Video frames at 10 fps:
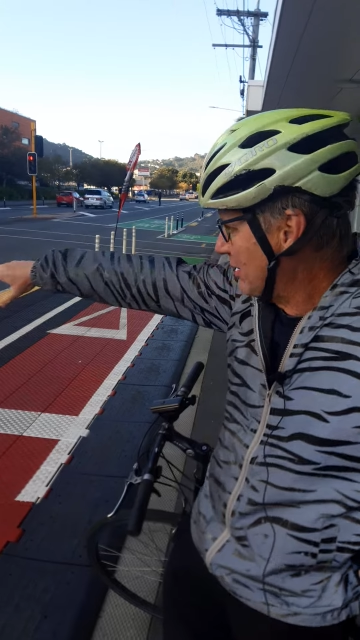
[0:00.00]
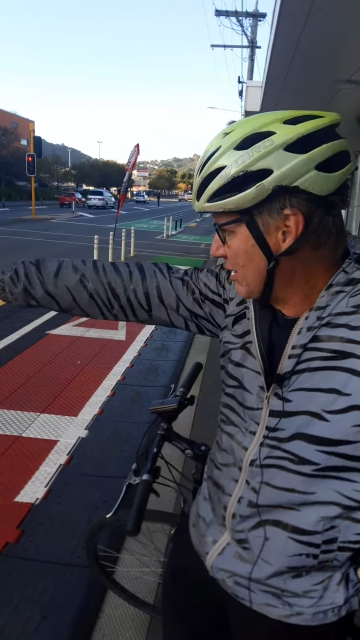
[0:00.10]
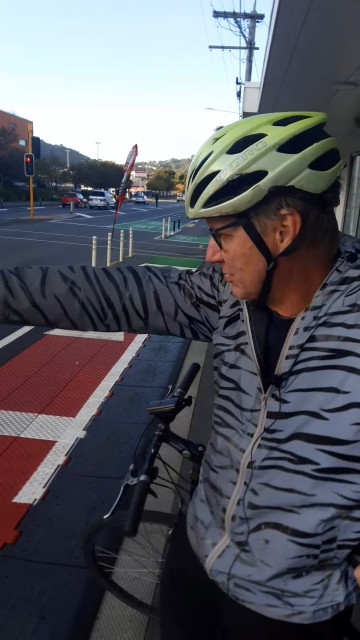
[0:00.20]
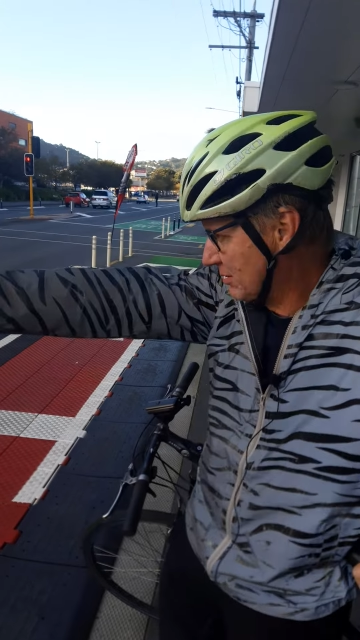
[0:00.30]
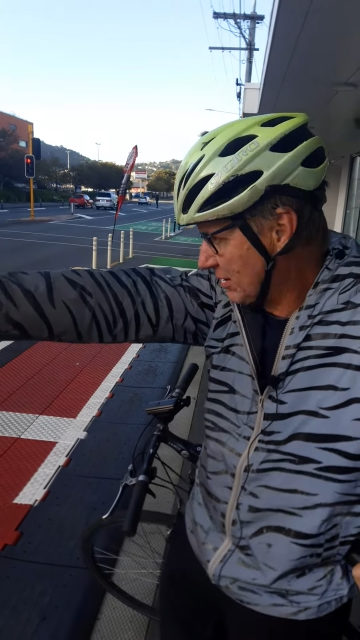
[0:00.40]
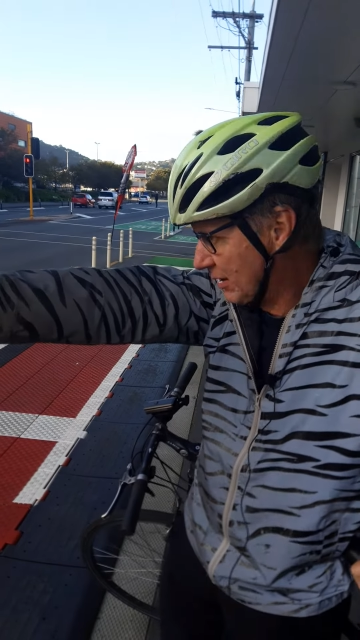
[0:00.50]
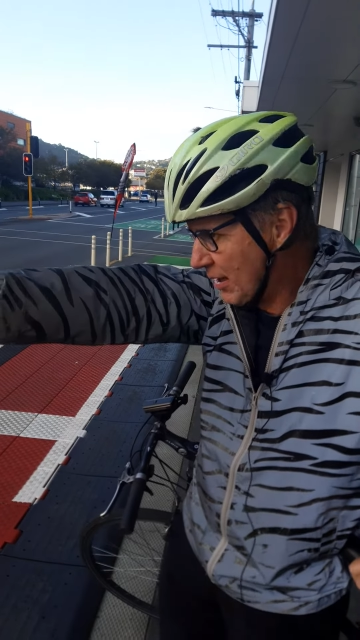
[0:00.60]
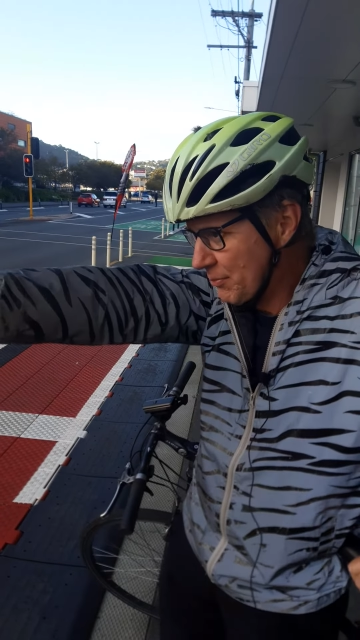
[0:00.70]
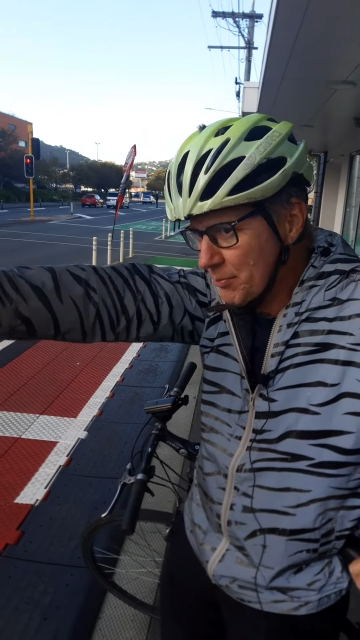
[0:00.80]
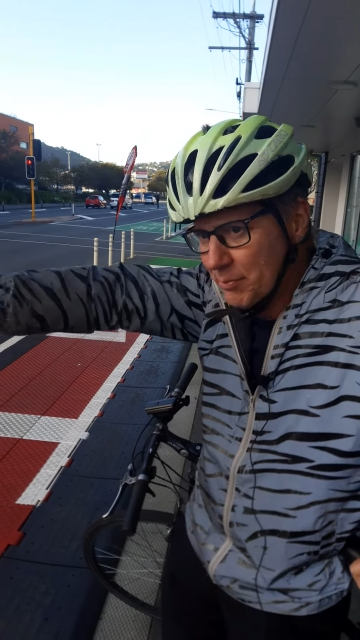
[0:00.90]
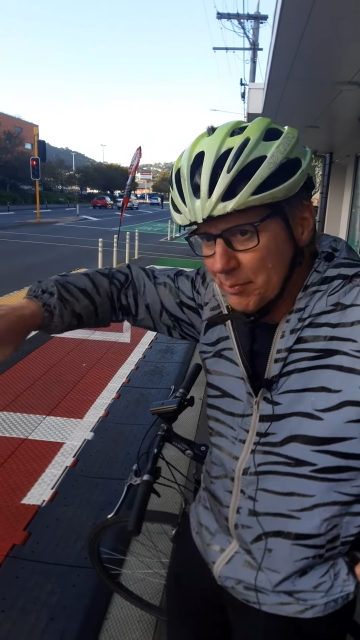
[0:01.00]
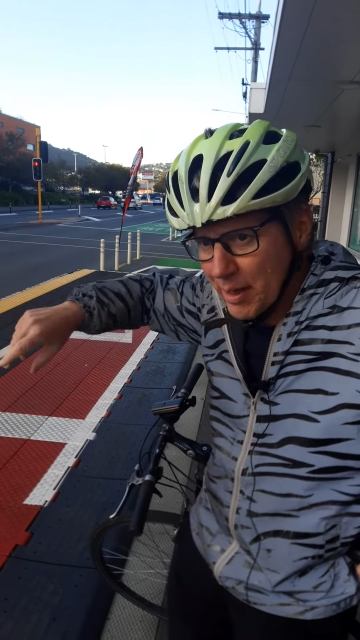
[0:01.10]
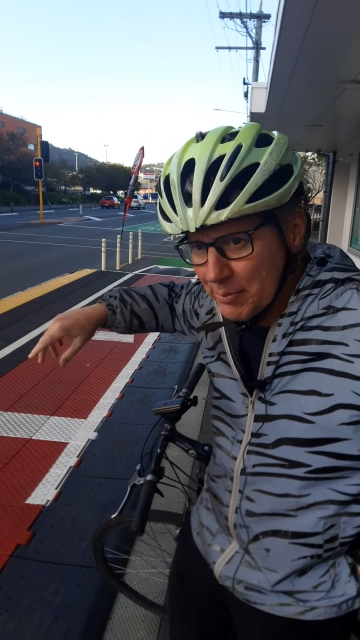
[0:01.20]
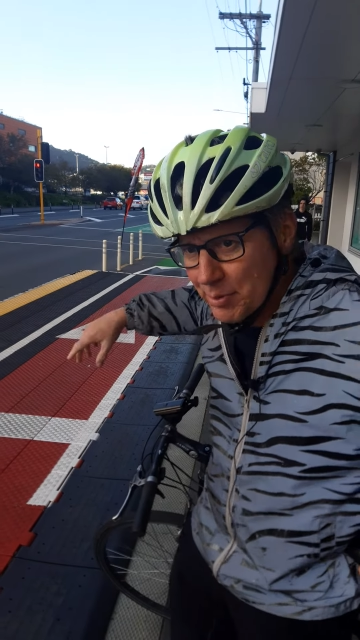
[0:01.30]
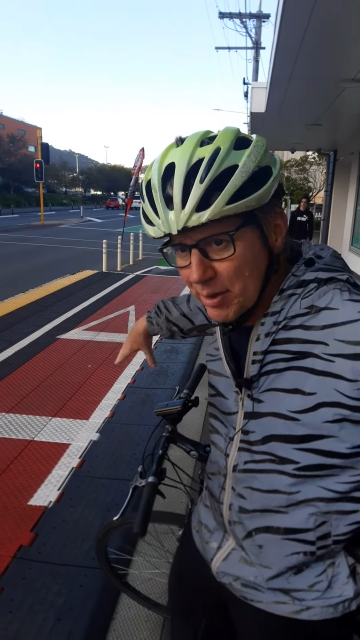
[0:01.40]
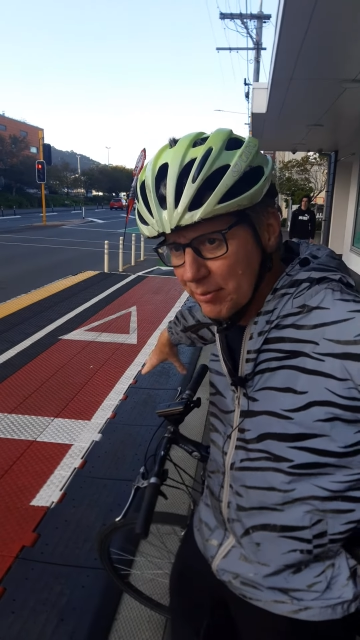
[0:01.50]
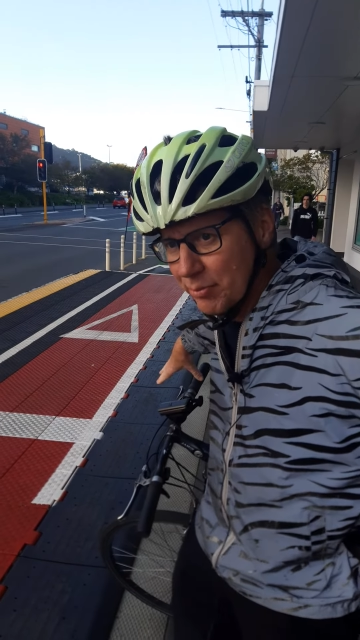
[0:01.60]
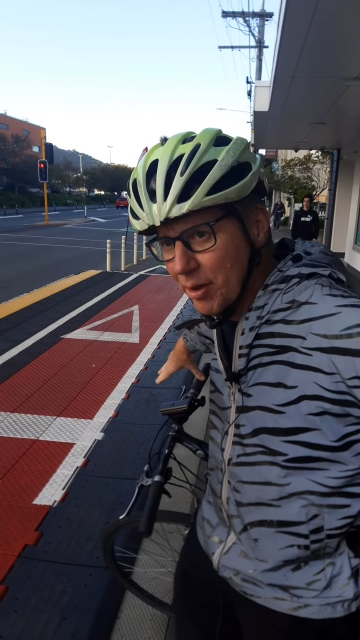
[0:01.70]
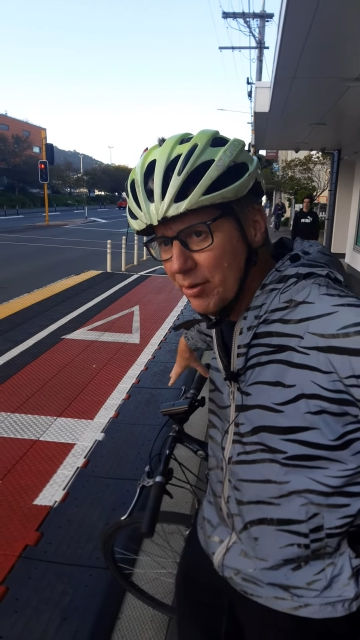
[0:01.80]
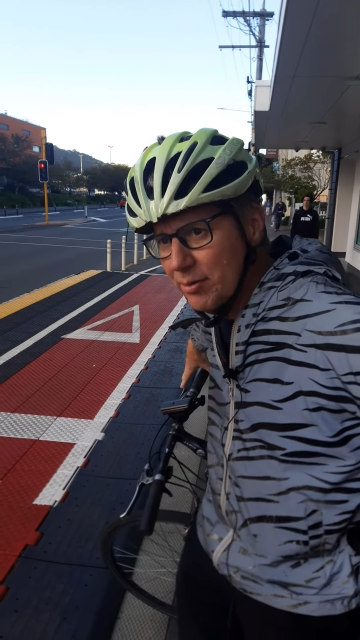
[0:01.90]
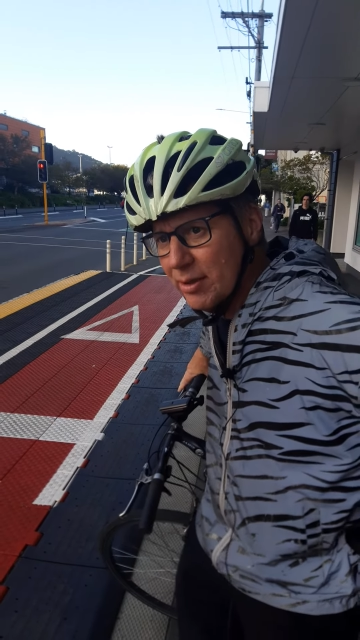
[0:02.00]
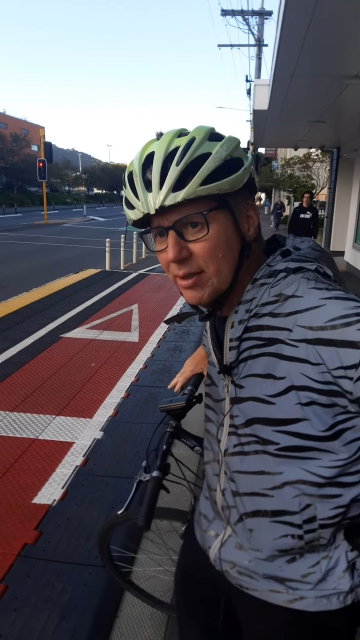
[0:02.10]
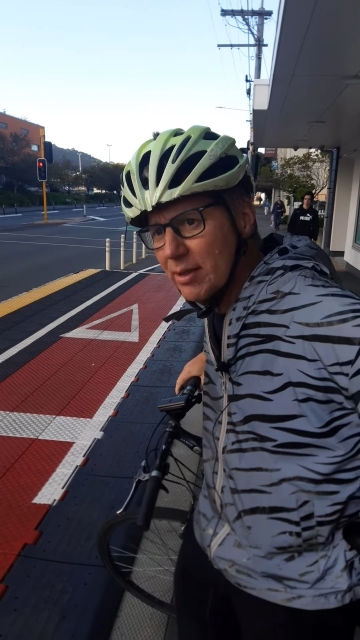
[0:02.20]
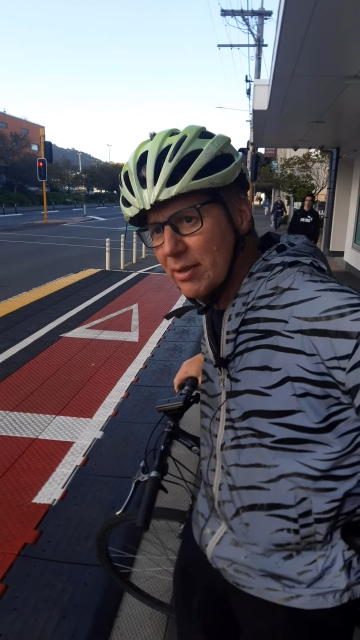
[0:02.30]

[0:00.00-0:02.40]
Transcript: out into the main bit of the road